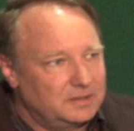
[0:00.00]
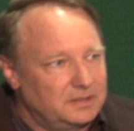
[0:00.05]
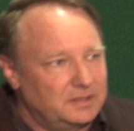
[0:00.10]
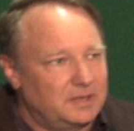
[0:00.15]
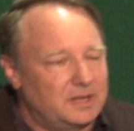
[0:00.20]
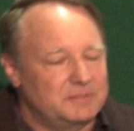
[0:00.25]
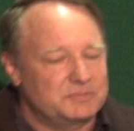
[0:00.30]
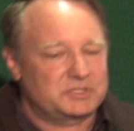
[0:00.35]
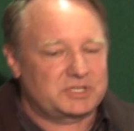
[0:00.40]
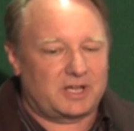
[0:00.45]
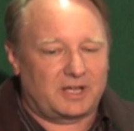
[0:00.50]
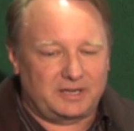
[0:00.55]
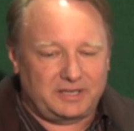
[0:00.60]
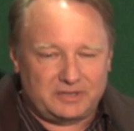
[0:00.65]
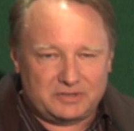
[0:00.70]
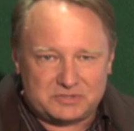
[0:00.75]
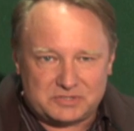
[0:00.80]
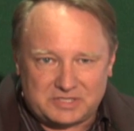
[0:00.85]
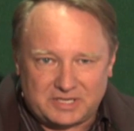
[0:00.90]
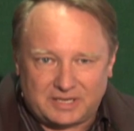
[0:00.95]
I'm Scott
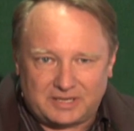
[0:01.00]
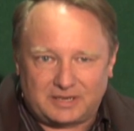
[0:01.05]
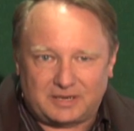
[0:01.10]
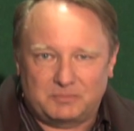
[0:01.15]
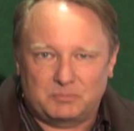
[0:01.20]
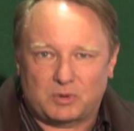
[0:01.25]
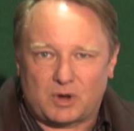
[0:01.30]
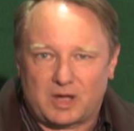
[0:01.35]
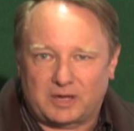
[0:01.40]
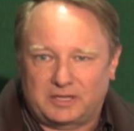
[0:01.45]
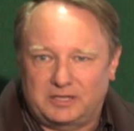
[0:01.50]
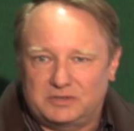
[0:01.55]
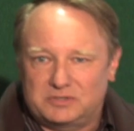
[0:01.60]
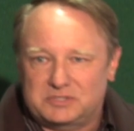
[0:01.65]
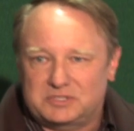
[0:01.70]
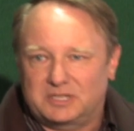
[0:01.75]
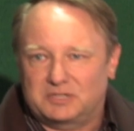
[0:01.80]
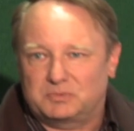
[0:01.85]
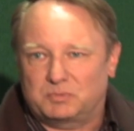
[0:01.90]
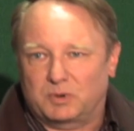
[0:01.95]
Husted. I'm Brock
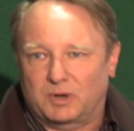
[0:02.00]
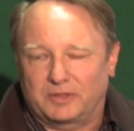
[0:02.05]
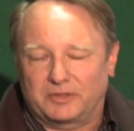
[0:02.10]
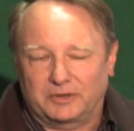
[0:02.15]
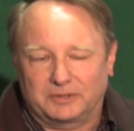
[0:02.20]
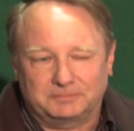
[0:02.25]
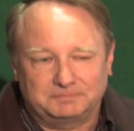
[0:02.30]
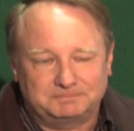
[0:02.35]
Husted's brother.